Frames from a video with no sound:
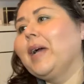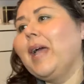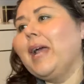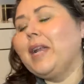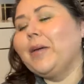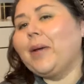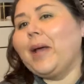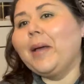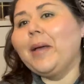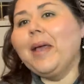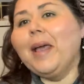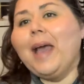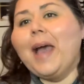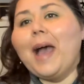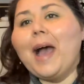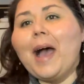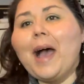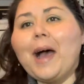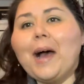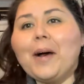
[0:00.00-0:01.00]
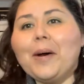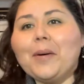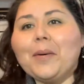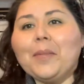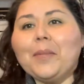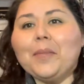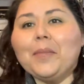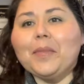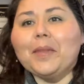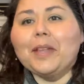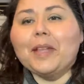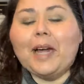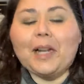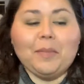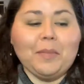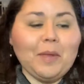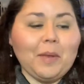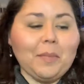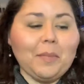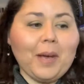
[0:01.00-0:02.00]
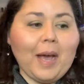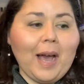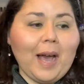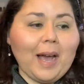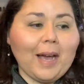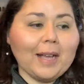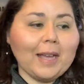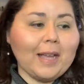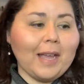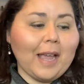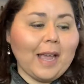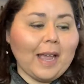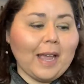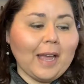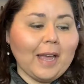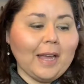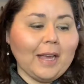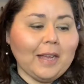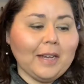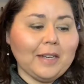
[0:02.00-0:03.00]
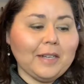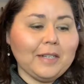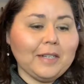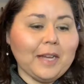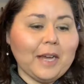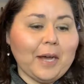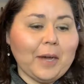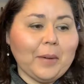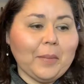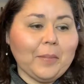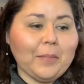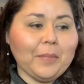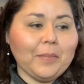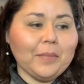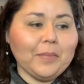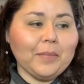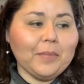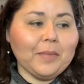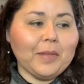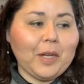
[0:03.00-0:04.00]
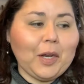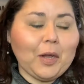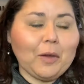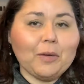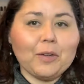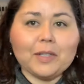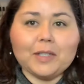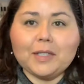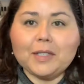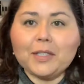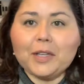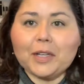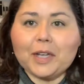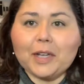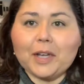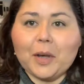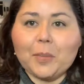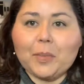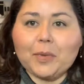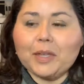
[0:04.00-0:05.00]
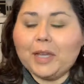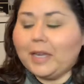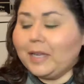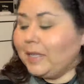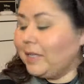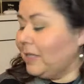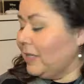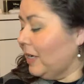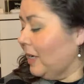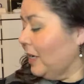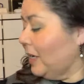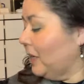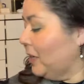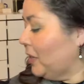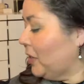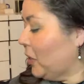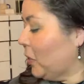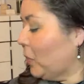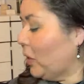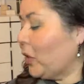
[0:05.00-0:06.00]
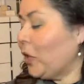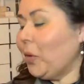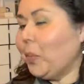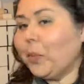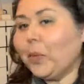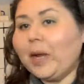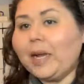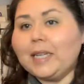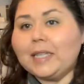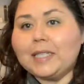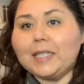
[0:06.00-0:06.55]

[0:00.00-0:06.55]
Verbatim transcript: anyway, um, glad to be back and, um, you know, just took a couple days to, to recuperate.